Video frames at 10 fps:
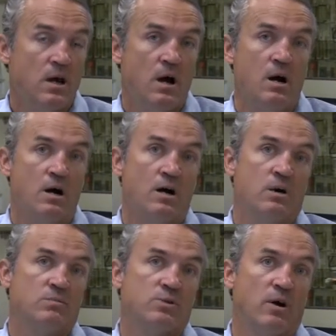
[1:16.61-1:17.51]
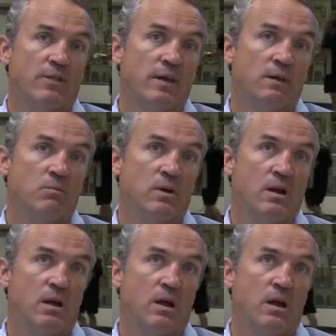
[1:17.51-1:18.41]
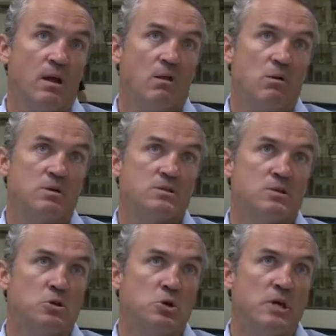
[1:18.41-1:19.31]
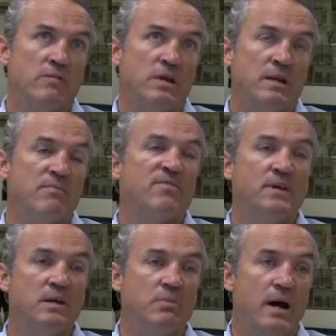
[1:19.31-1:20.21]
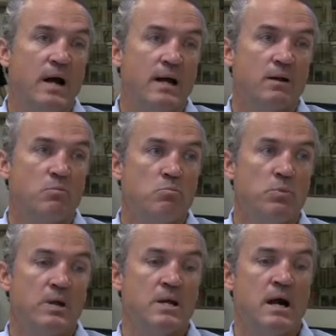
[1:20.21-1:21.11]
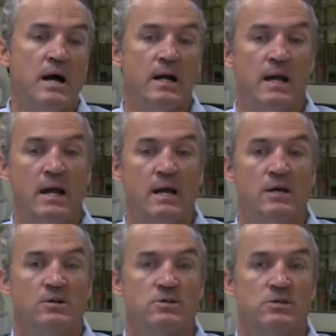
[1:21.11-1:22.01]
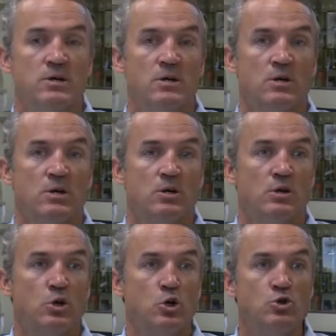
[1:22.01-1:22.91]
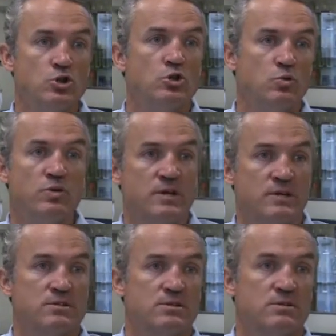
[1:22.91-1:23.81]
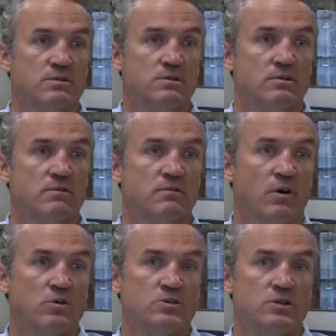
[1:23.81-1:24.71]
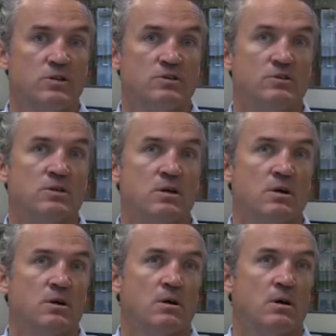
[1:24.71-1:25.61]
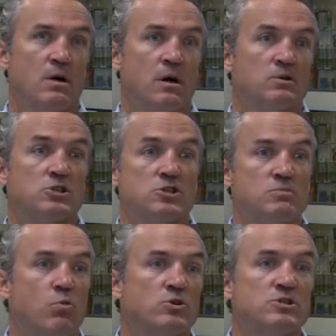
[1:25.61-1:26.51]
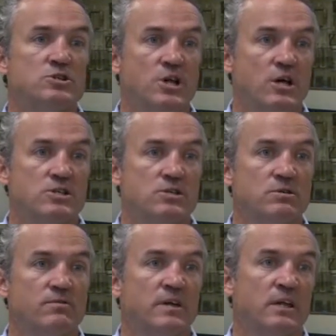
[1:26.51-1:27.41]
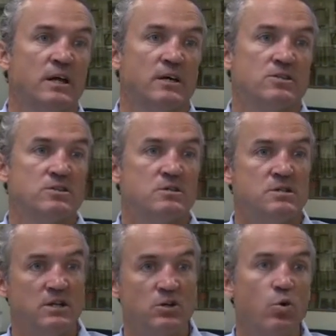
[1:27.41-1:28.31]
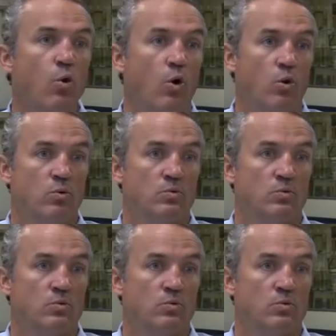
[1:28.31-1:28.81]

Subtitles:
So I think it's giving him feedback, but not as you should do this, versus more suggestive and less dictatorial,